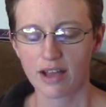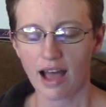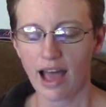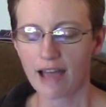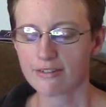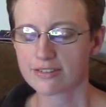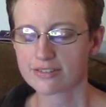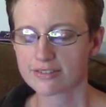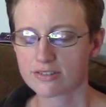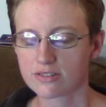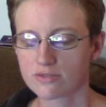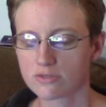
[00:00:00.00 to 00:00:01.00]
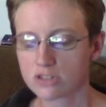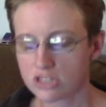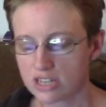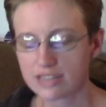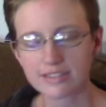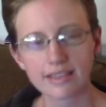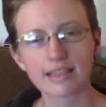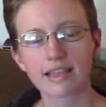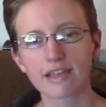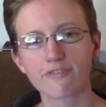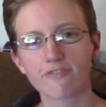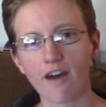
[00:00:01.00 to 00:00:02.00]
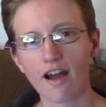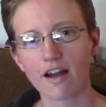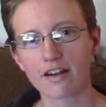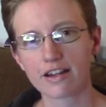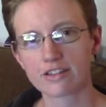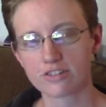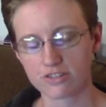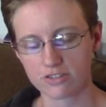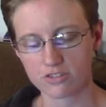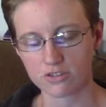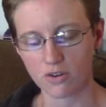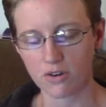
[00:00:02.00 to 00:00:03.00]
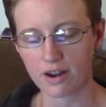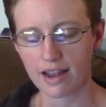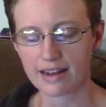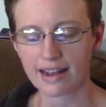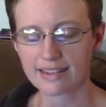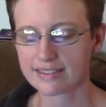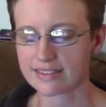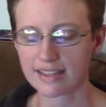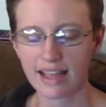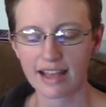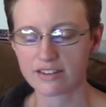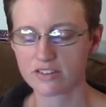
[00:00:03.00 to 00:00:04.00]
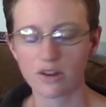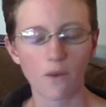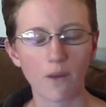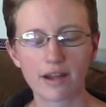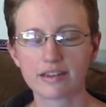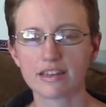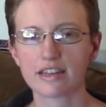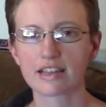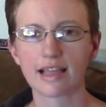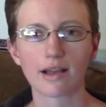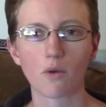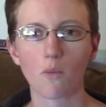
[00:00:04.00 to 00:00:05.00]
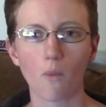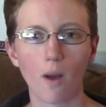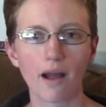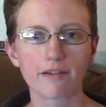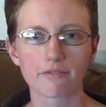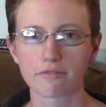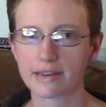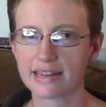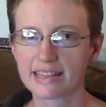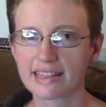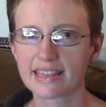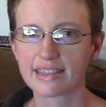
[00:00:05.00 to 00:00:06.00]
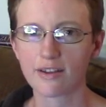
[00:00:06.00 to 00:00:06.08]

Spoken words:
I was decently far into the story and I still had no idea like what really the